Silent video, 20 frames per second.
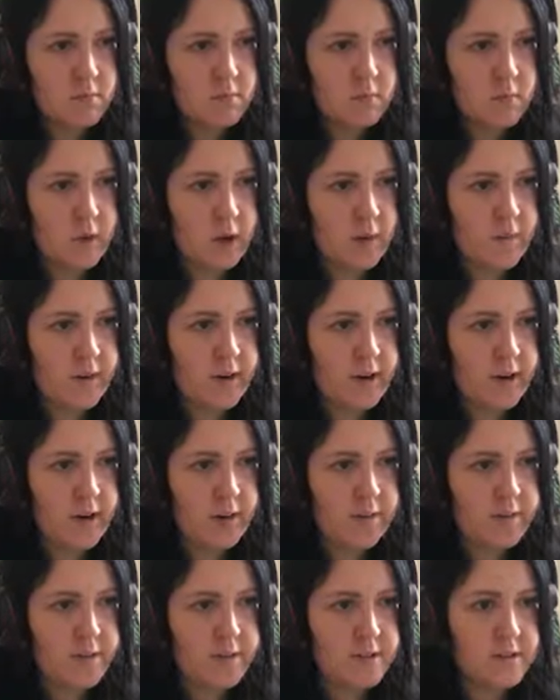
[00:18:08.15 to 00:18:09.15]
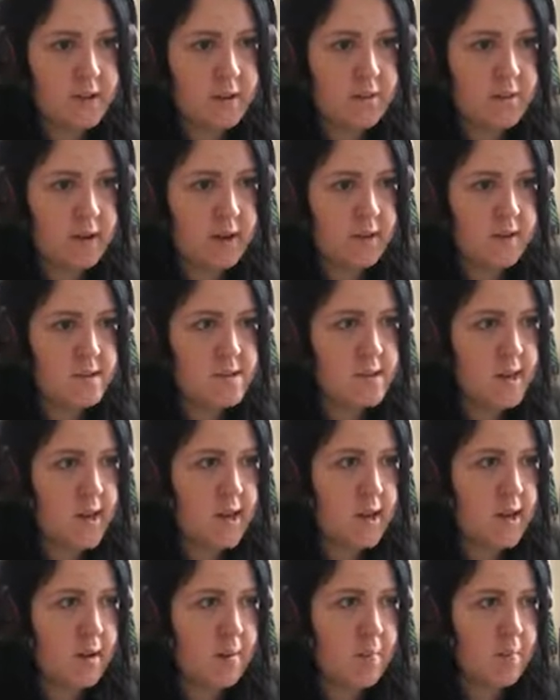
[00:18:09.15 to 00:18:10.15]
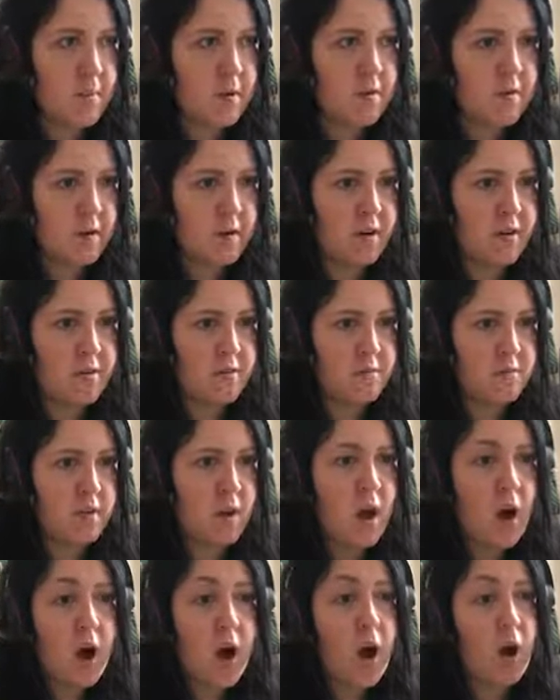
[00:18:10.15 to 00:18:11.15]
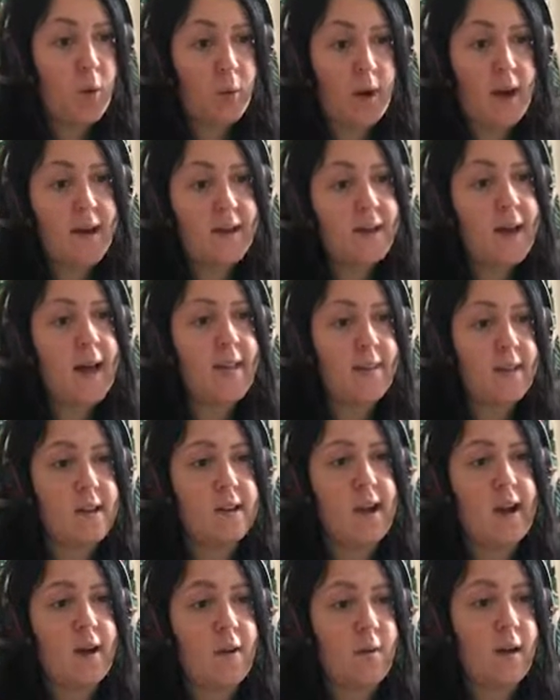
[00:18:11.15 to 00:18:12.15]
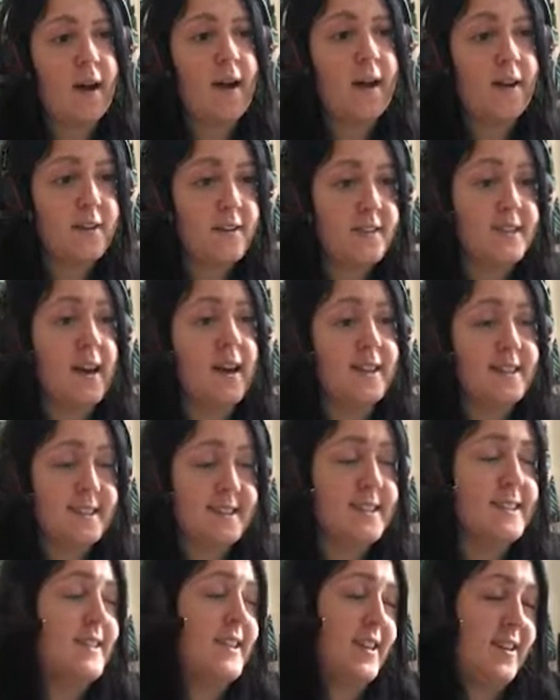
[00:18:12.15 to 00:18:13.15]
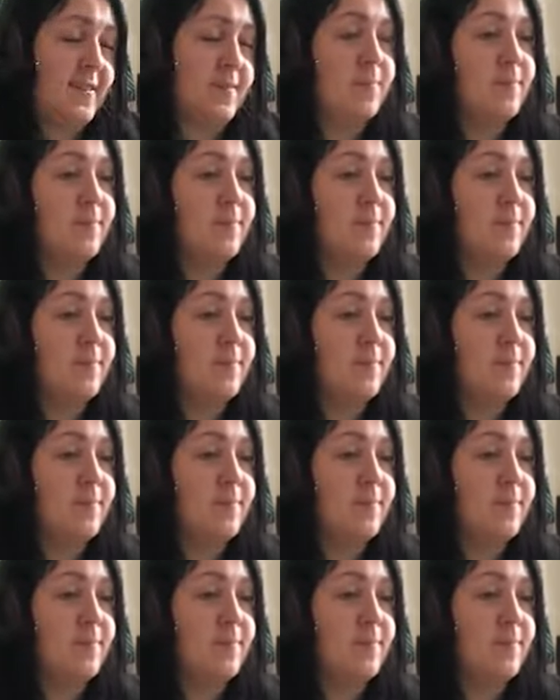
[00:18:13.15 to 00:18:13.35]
I'm very confused how that is a mirror. Oh, I get that now. I I see.